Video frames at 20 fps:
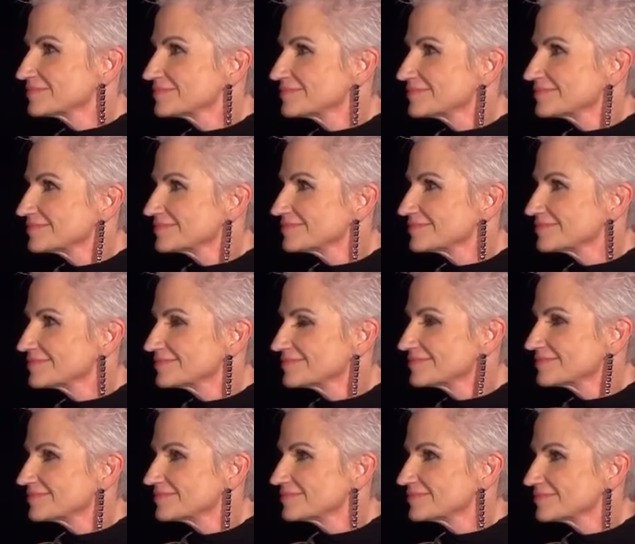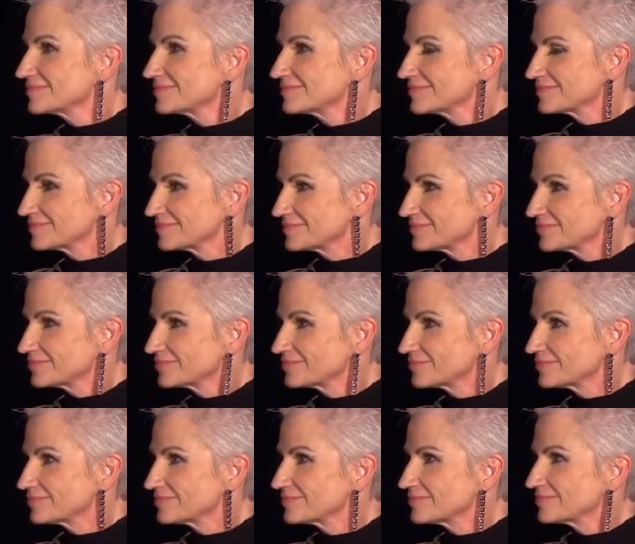
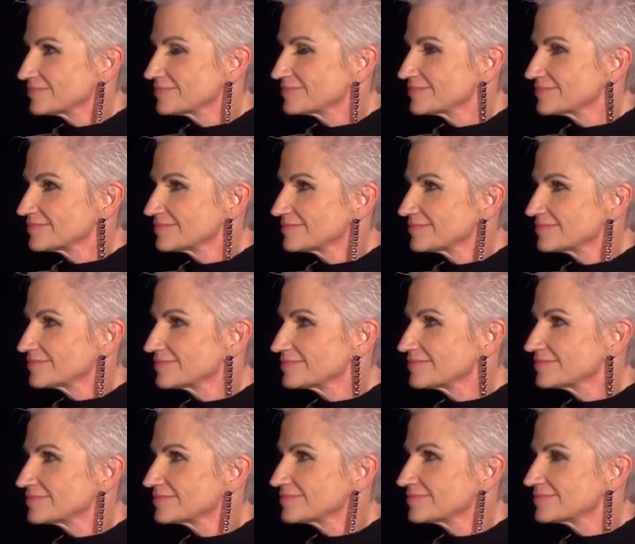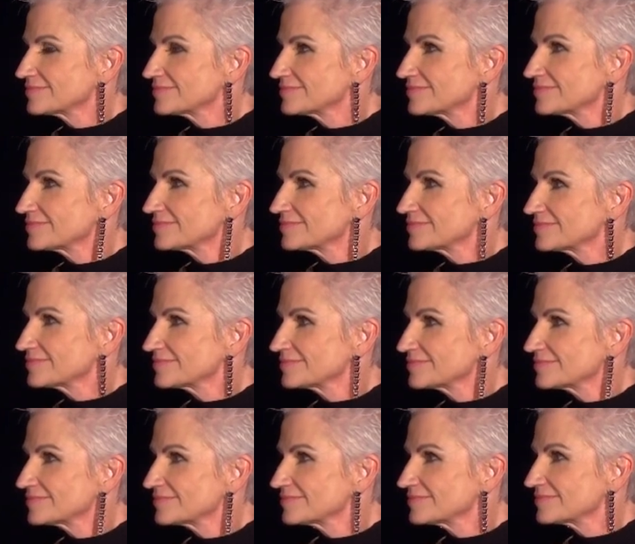
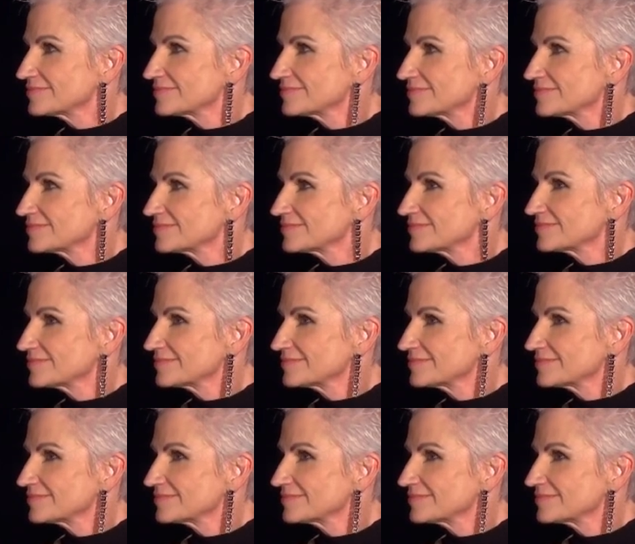No words are spoken by the person on screen.